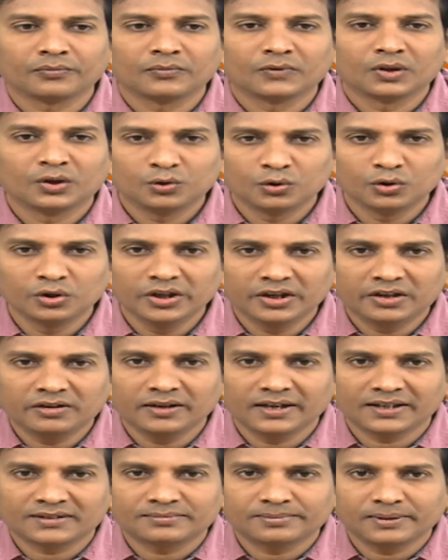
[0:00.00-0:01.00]
You need to
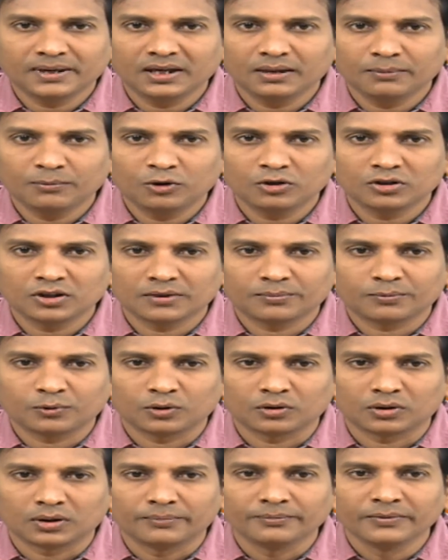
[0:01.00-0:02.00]
explain about that
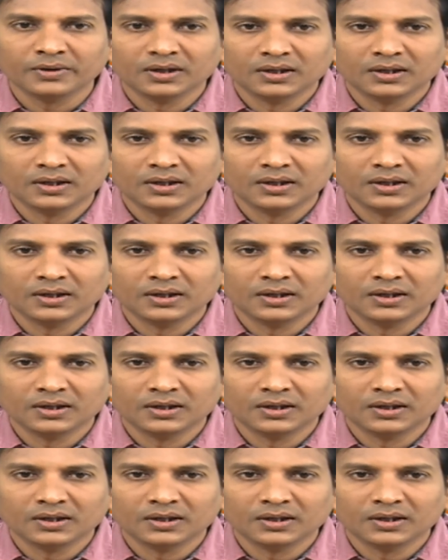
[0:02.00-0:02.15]
program.